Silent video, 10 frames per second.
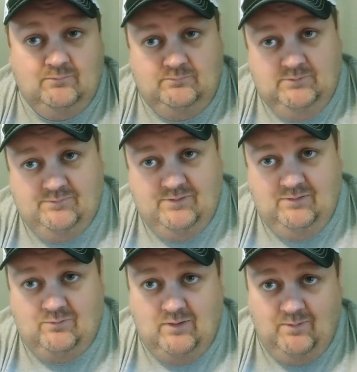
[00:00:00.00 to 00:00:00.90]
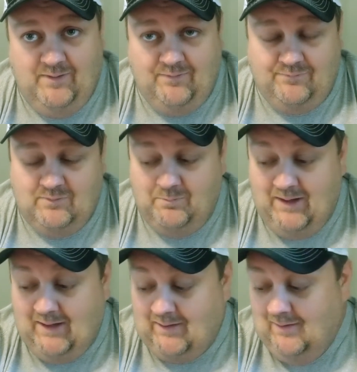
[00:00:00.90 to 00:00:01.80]
I'm not saying try them out and send them
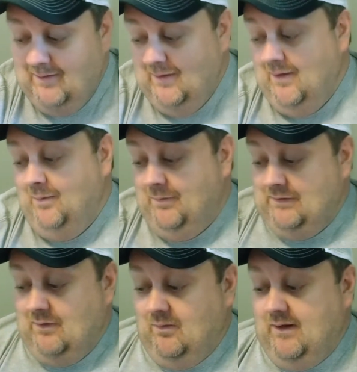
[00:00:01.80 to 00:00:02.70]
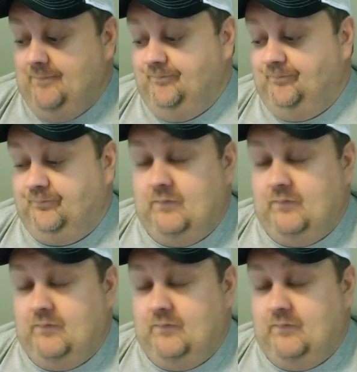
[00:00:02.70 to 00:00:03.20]
back. But you know what?